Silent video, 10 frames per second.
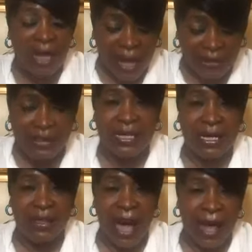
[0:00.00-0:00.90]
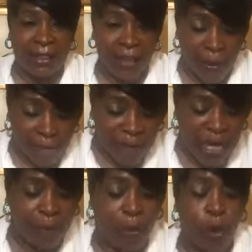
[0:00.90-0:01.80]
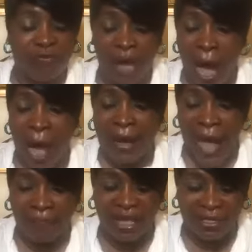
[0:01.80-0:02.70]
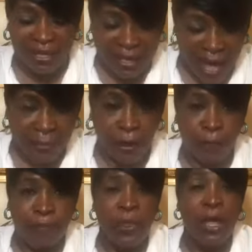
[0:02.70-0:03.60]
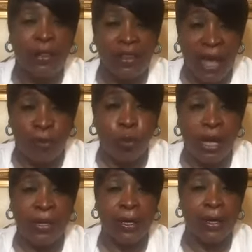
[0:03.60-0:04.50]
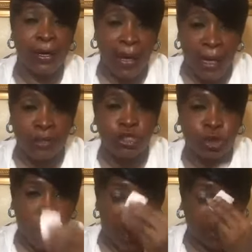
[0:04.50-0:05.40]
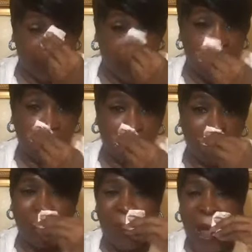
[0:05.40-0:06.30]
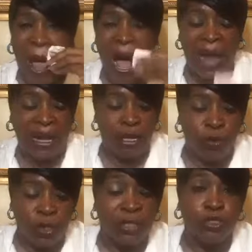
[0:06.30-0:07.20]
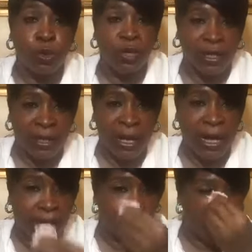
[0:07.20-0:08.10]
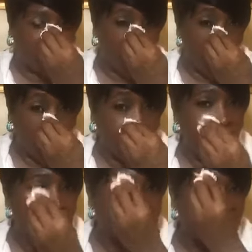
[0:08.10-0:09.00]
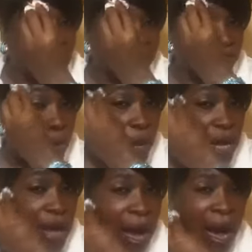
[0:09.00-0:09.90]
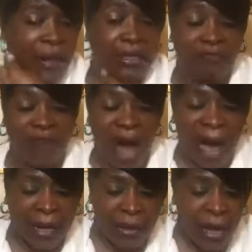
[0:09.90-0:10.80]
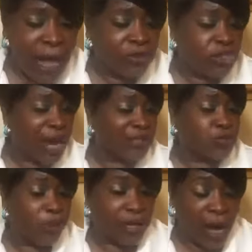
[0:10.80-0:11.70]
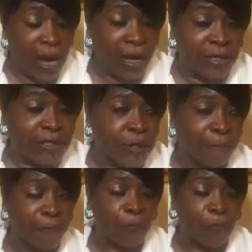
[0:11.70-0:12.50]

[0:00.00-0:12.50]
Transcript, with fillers: and see that the people of God have it together, then we could attract them hallelujah, to the kingdom of God. But if we are divided just because